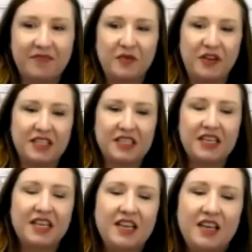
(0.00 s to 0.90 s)
Perfect.
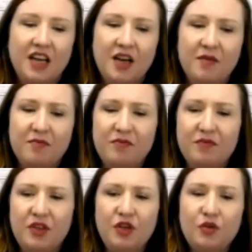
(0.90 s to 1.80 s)

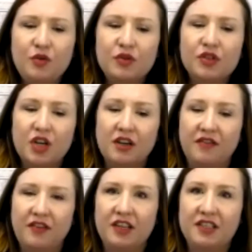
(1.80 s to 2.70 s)
You started a
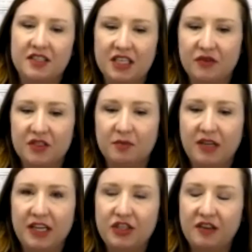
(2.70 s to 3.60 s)
very successful
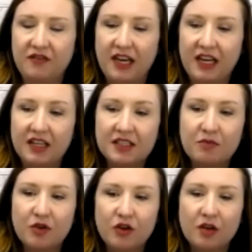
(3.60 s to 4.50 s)
supply chain financing
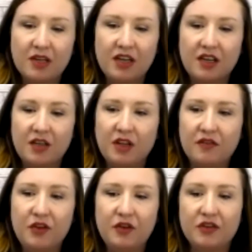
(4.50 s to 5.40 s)
program at Honeywell a
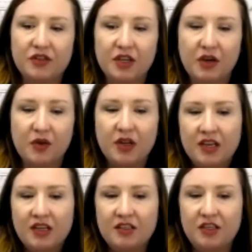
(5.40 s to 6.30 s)
few years ago.
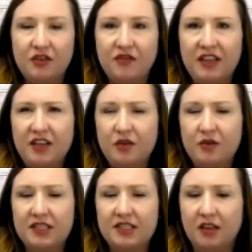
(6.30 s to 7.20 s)
Did you find that you
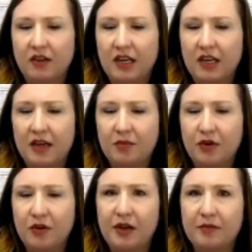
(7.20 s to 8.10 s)
accelerated that
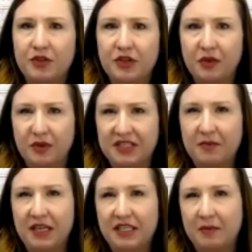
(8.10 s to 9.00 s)
program during the recent
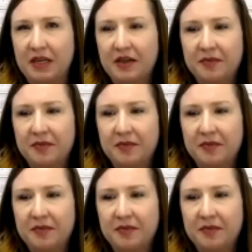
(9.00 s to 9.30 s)
pandemic?